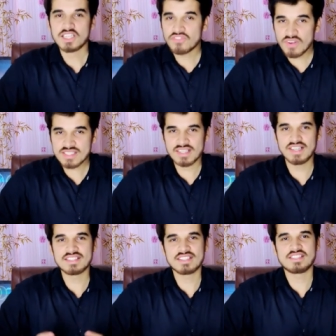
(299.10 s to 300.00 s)
The
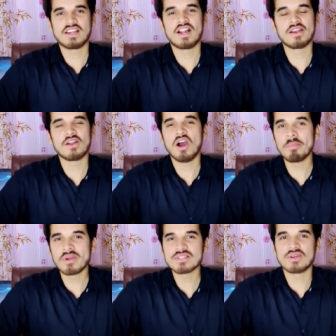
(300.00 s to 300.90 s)
FastConnect sixty-nine hundred
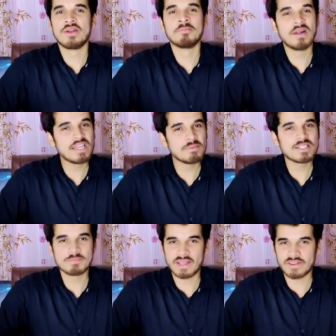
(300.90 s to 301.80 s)
operates on multiple
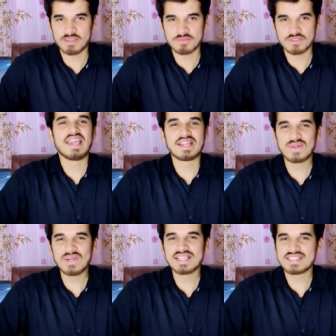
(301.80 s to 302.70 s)
spectrums,
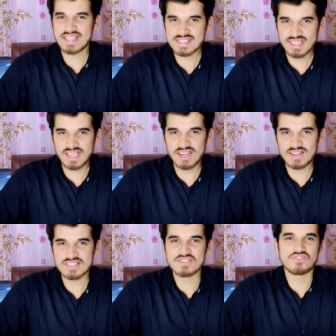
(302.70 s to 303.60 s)
including six
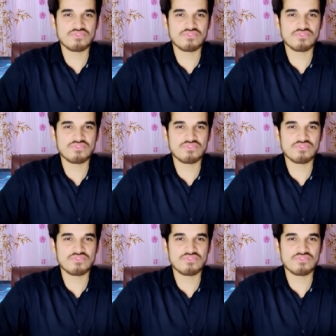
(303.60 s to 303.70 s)
gigahertz,